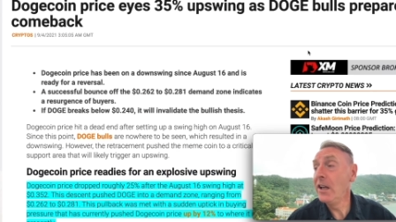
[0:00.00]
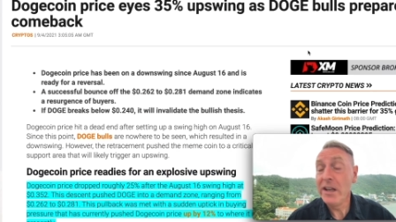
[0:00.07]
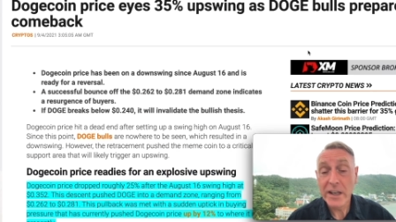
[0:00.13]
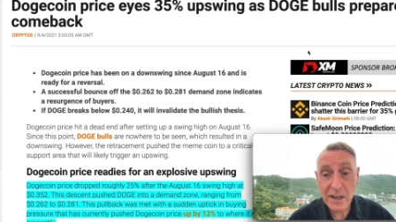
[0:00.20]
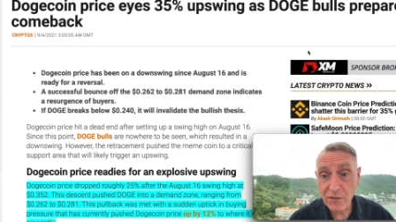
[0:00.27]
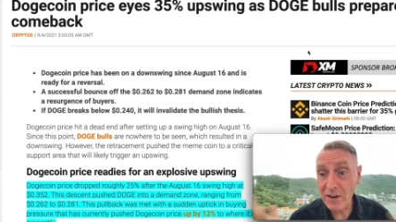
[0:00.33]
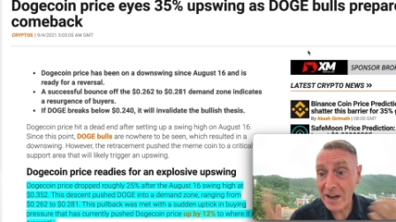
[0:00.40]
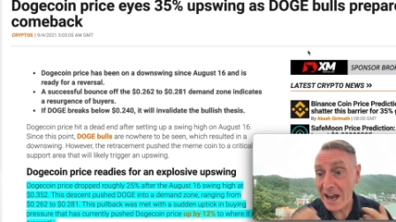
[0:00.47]

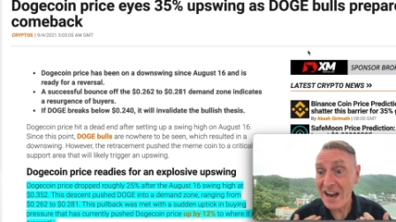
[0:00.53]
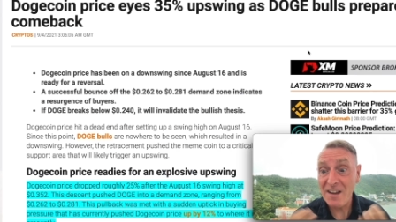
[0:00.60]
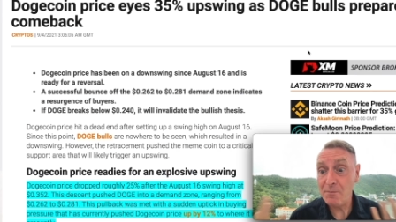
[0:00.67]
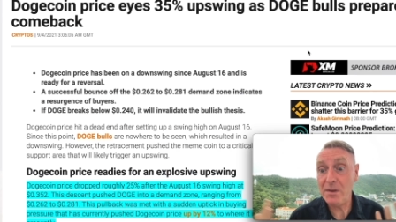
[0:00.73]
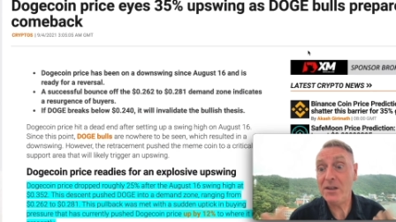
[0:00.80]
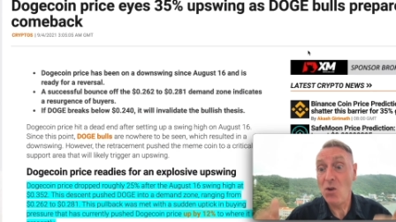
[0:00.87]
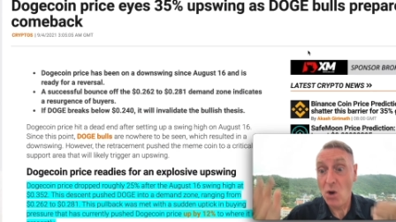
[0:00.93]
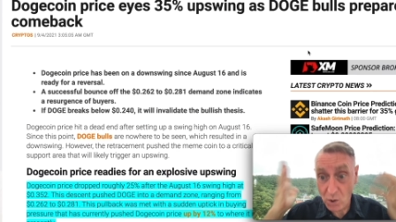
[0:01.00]
Even I have
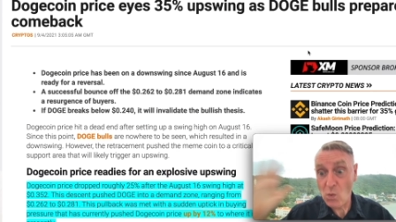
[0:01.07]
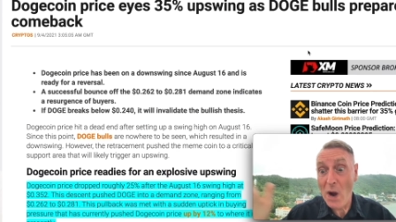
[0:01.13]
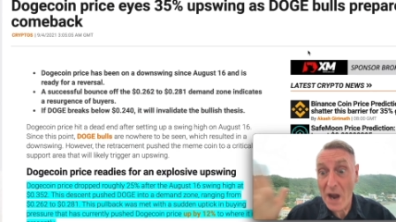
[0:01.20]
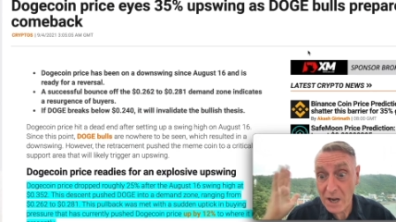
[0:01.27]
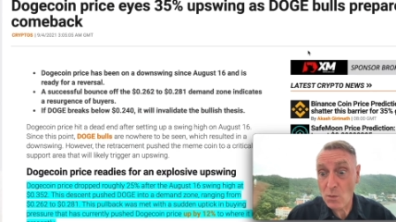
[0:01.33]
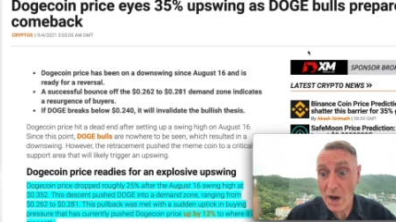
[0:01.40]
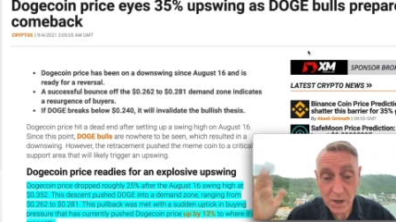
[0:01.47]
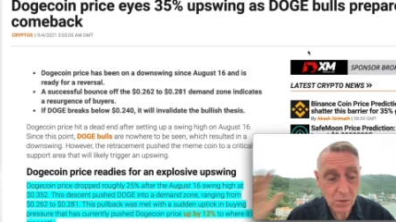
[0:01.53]
been going,
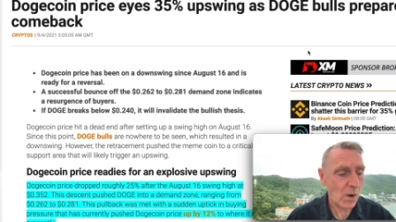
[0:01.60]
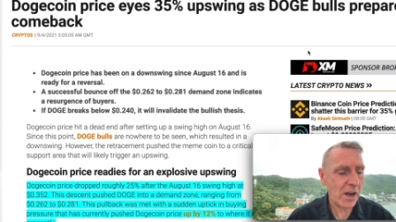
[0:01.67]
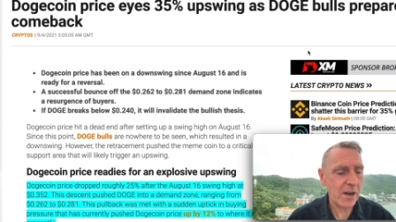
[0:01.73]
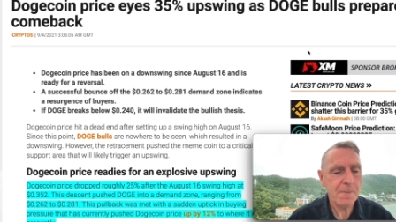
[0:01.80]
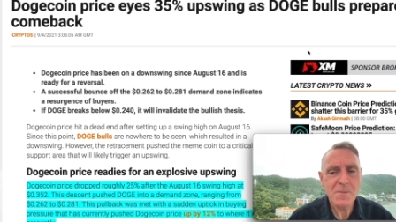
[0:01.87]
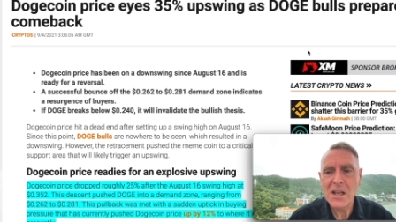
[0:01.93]
what?